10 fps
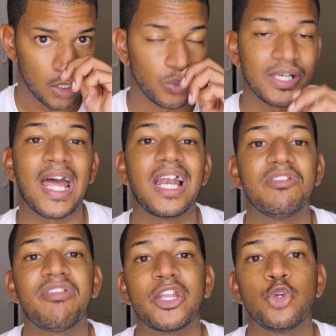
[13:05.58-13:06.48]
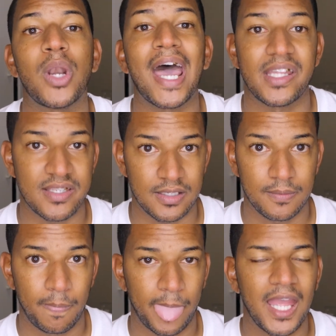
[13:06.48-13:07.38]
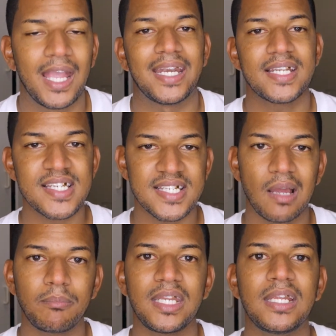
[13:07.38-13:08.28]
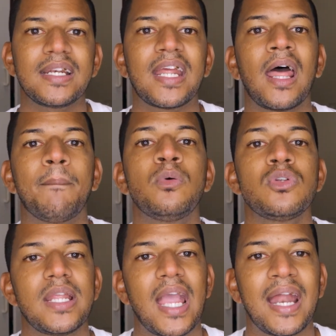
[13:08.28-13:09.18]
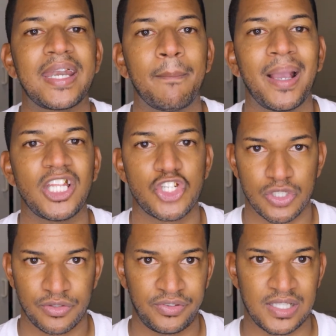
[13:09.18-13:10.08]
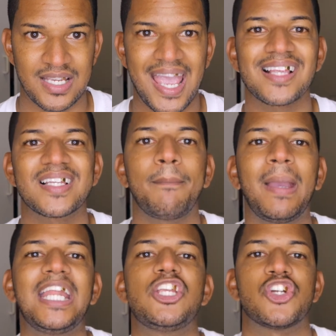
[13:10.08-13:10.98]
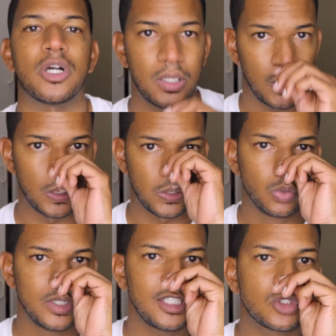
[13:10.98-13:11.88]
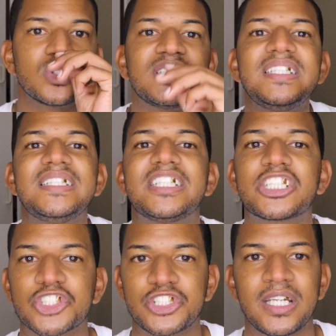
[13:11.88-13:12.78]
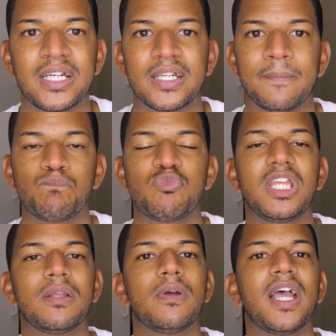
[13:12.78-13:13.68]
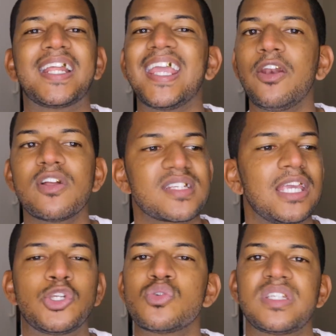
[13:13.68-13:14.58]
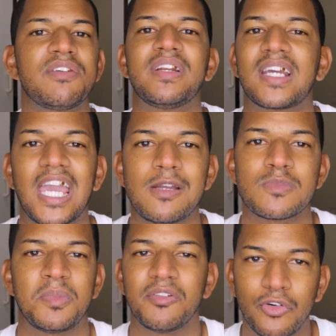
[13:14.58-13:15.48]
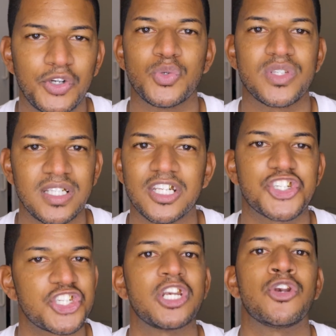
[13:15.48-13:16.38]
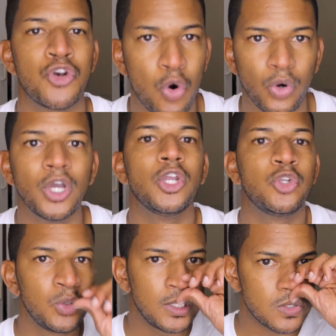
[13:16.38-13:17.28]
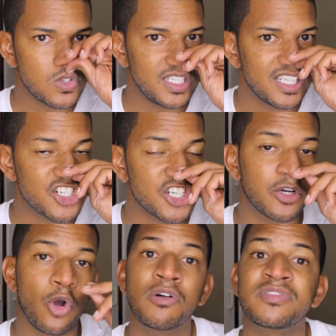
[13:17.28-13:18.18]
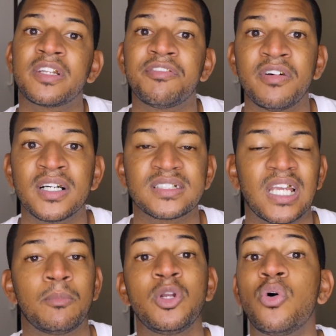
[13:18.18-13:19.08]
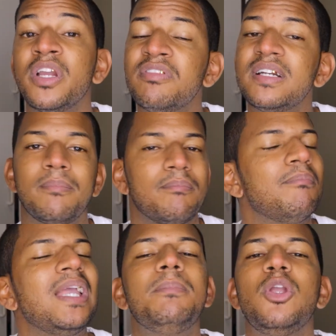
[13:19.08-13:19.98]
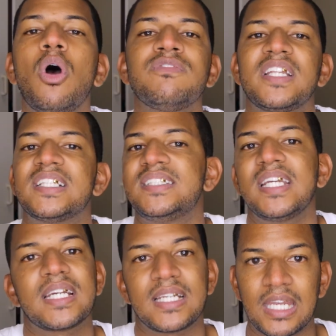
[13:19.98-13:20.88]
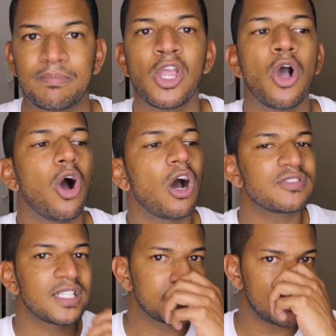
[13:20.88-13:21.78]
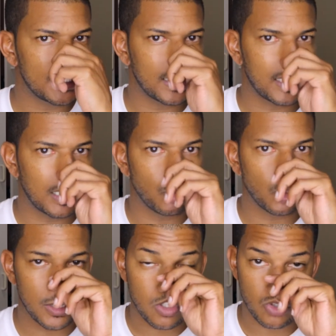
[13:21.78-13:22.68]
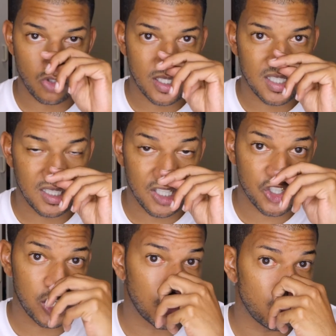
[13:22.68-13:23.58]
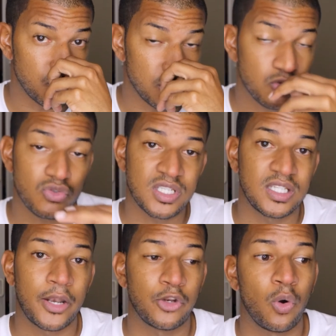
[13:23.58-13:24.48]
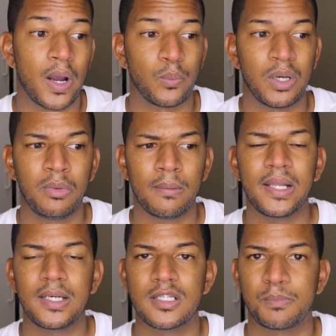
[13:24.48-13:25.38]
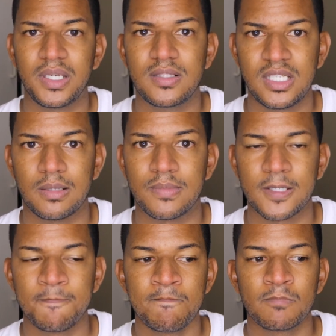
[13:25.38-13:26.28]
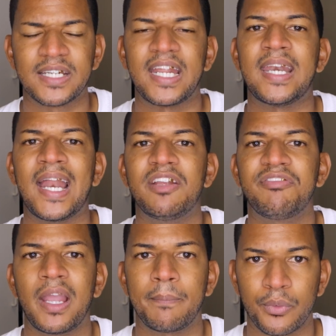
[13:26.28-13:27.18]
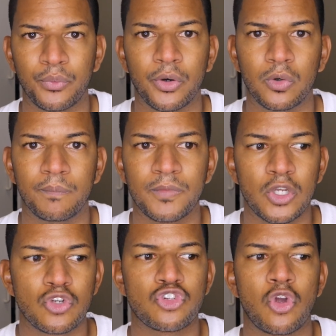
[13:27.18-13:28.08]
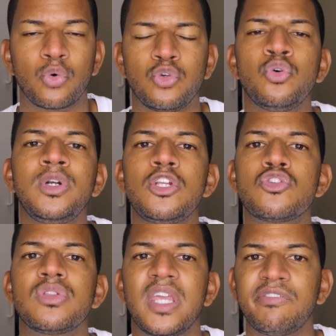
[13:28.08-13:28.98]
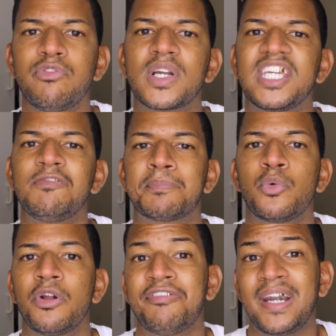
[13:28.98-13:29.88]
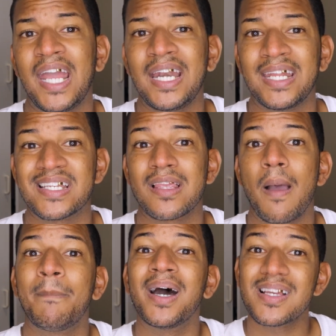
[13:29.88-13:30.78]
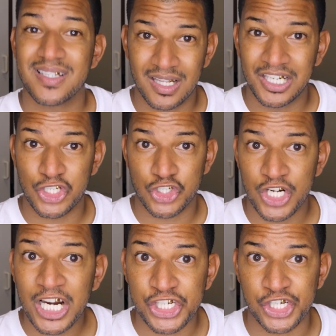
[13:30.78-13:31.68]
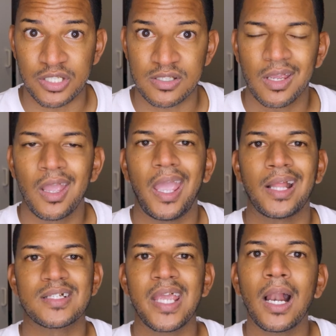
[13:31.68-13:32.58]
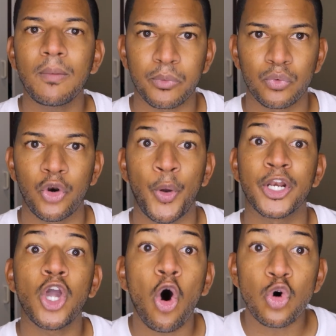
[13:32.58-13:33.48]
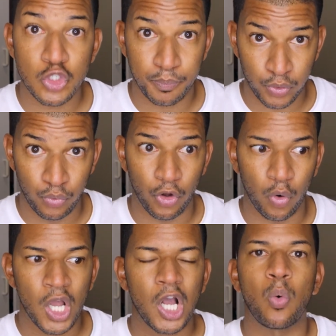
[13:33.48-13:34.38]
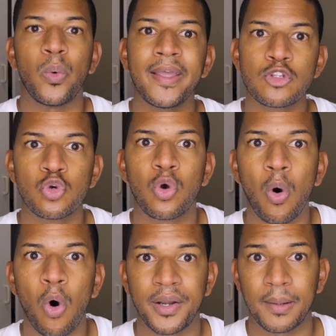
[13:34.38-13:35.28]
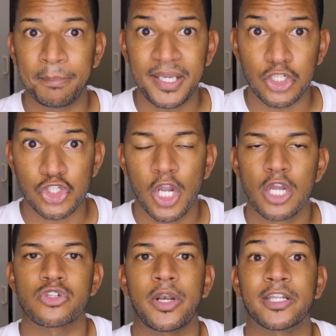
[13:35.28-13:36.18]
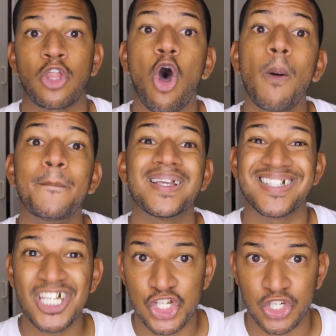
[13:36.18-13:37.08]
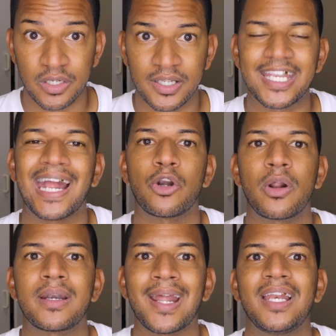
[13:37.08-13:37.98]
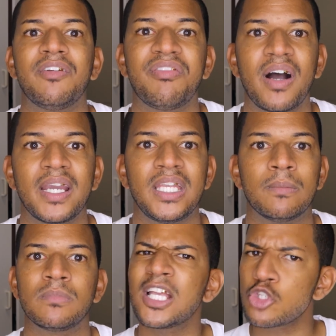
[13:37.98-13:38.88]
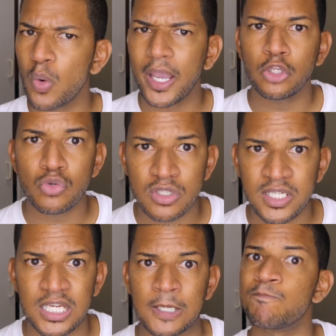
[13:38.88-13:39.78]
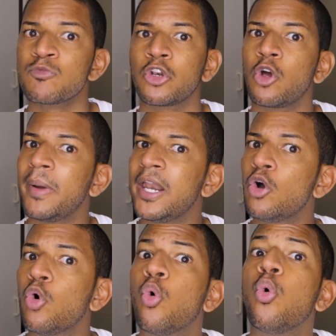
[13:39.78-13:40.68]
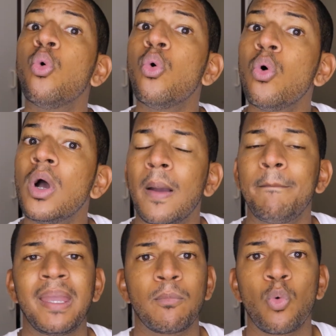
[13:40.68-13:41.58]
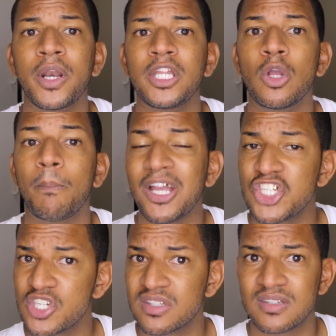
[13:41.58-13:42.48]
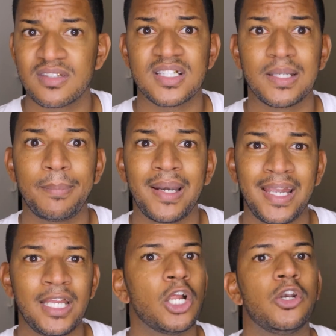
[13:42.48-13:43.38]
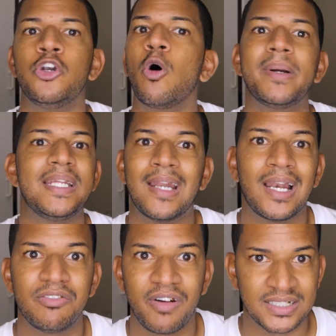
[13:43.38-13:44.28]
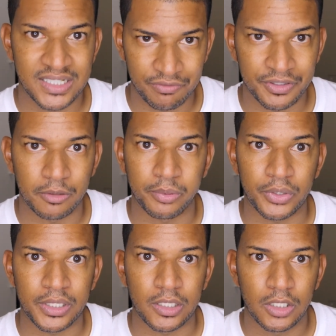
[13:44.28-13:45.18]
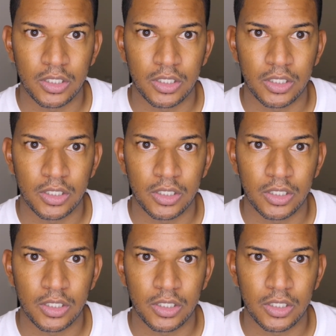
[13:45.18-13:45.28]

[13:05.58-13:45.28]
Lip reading: we nullify United. This is something that I put at the manager's feet. As a manager, you need to see this trend. It cannot take you 7 games before you see the trend. No, you need to see the trend after the first game, or even maybe after the second game. After the second game, you need to start seeing the trend, and you need to see that, you know what, when we play these big teams, they nullify Bruno. So you need to therefore give Bruno Fernandes personal instructions and tell Bruno and coach Bruno where to go on the pitch so that the opposition cannot nullify him. That's why you see, no matter who Pep Guardiola, Manchester City play, nobody nullifies Kevin De Bruyne.